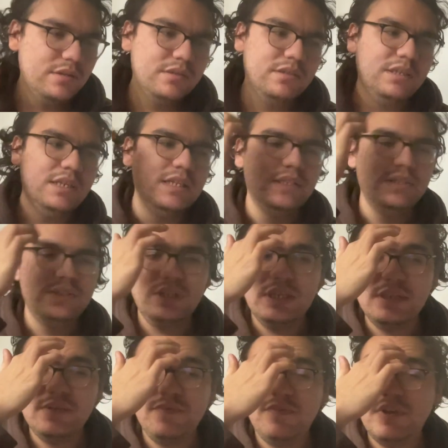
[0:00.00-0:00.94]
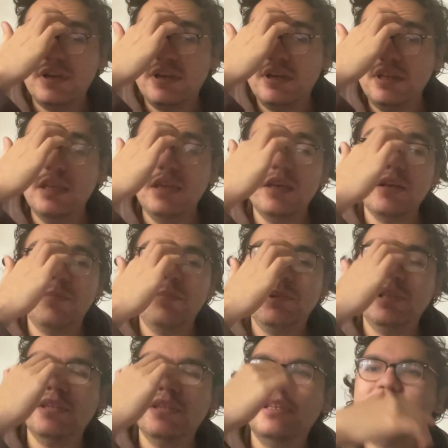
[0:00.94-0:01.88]
It's very
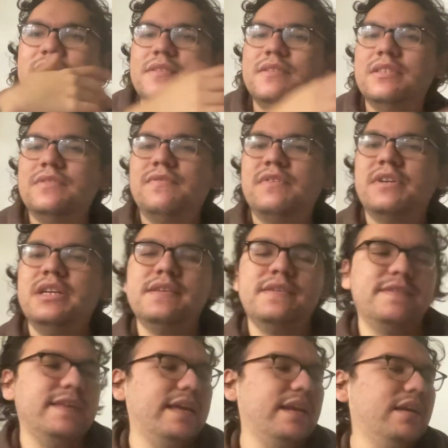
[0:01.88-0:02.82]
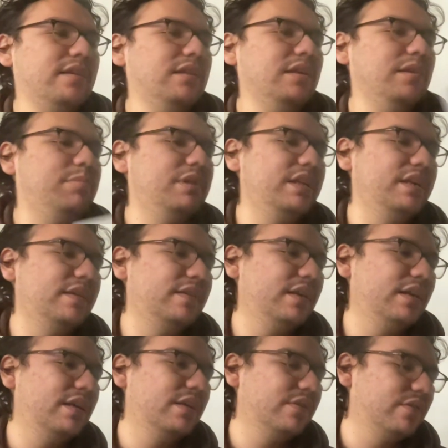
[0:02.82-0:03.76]
aesthetically
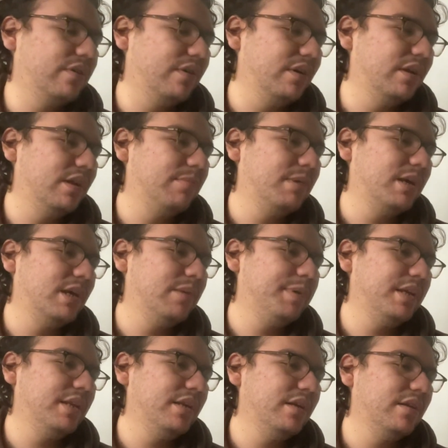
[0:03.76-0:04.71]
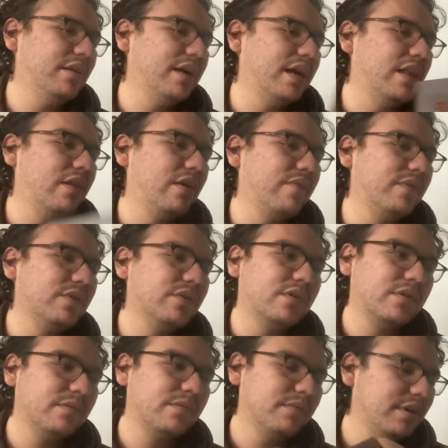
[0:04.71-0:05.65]
pleasing, his art, in my opinion. I love his
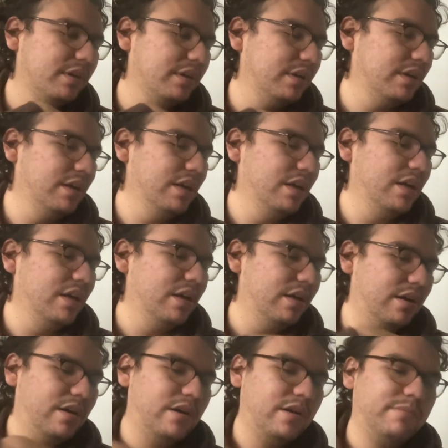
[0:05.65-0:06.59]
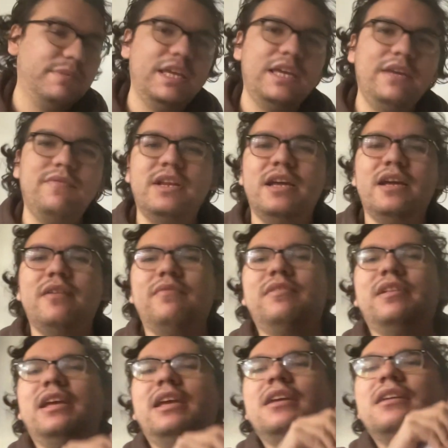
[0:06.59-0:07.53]
artwork. They even have
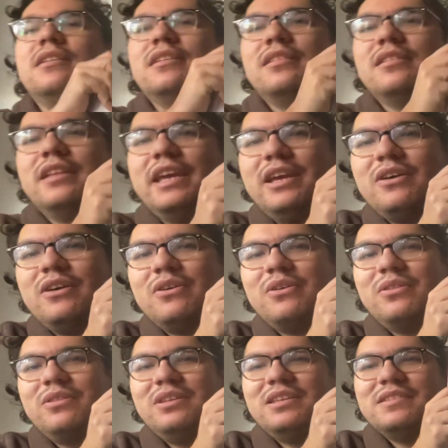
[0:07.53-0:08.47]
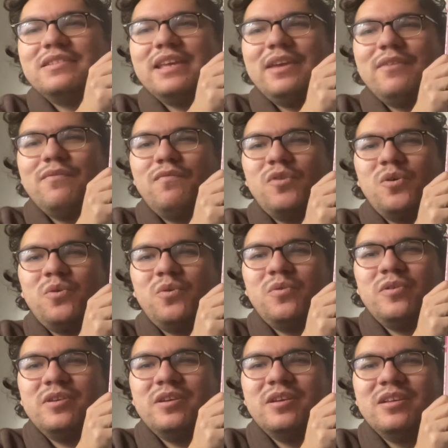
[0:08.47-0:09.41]
like all these like
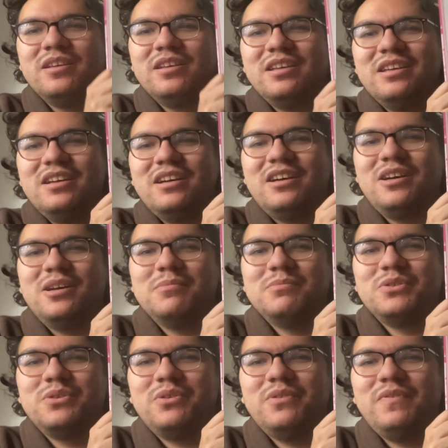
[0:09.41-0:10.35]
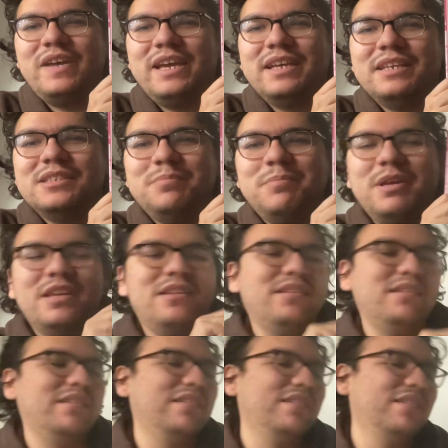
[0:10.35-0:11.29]
Vogue sort of
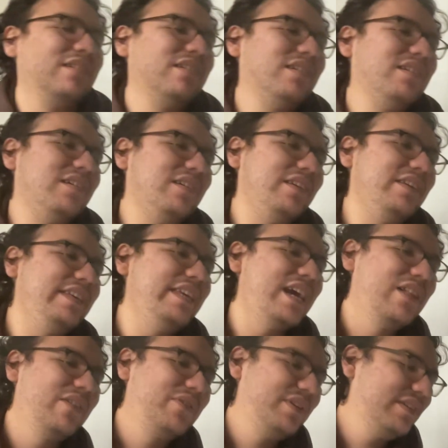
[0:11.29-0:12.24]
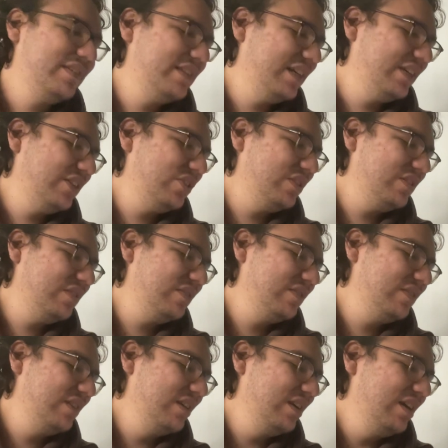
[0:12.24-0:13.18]
X-Men gallery sections.